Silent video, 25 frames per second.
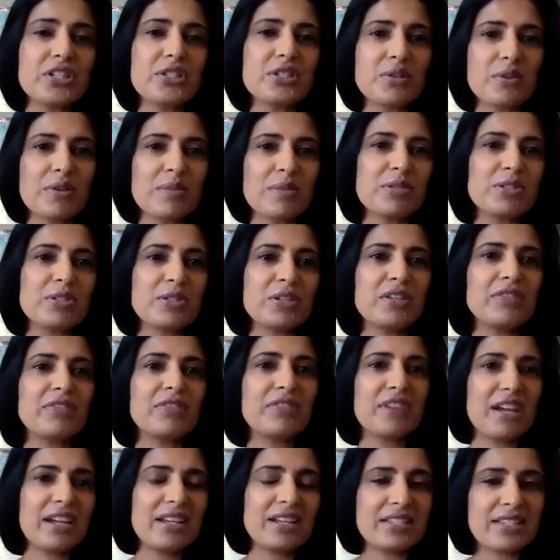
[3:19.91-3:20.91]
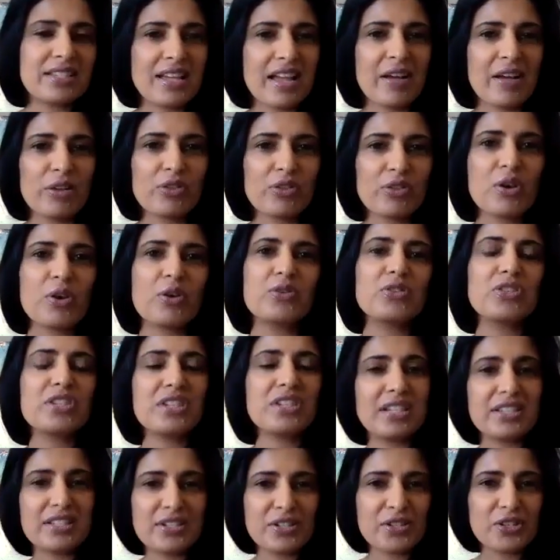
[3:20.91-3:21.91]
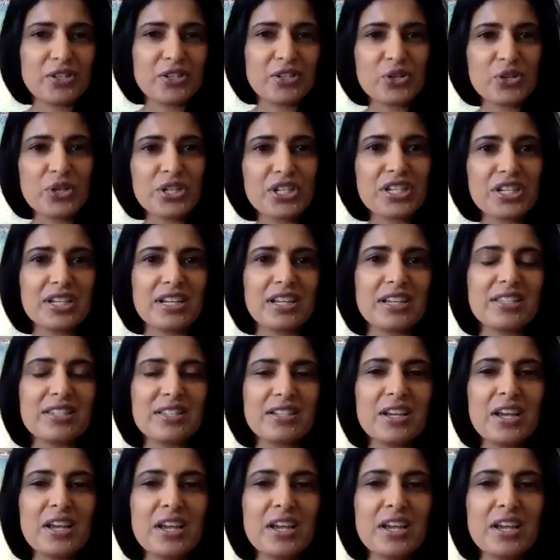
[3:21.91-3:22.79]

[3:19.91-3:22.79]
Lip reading: So I'm certified as a health coach and as a nutritionist.